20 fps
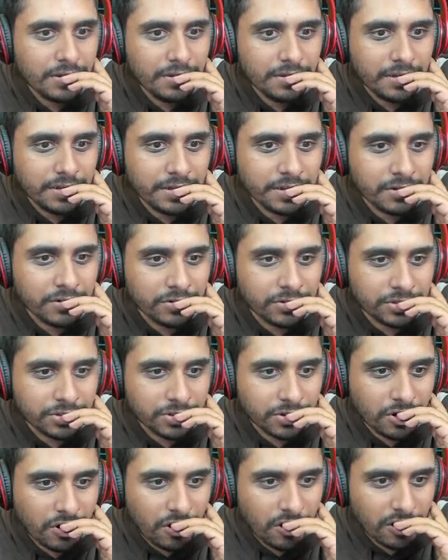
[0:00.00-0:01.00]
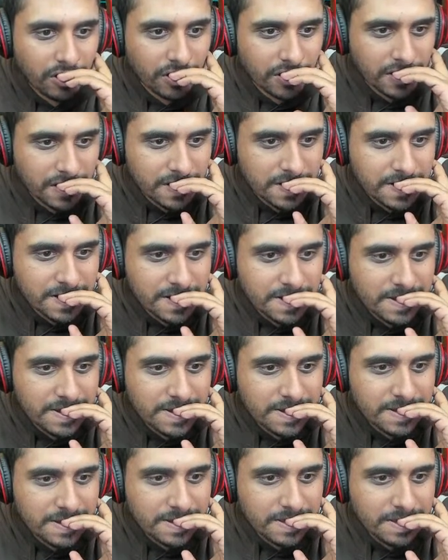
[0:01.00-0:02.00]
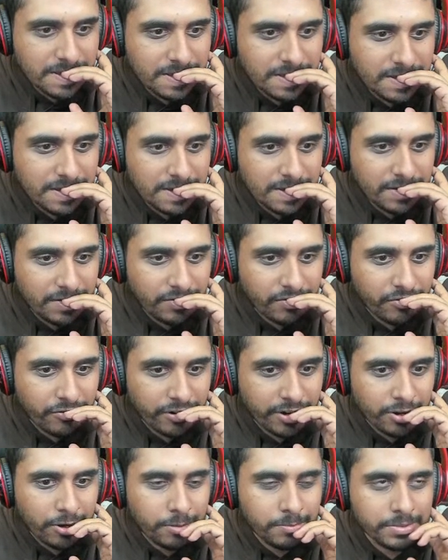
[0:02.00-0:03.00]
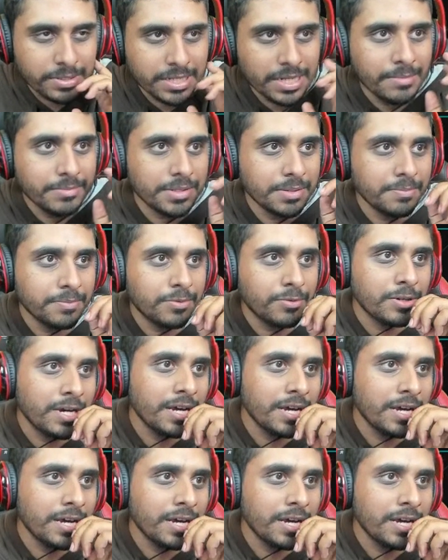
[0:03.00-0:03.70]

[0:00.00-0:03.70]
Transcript: you got Geelong, 3 home teams, and Port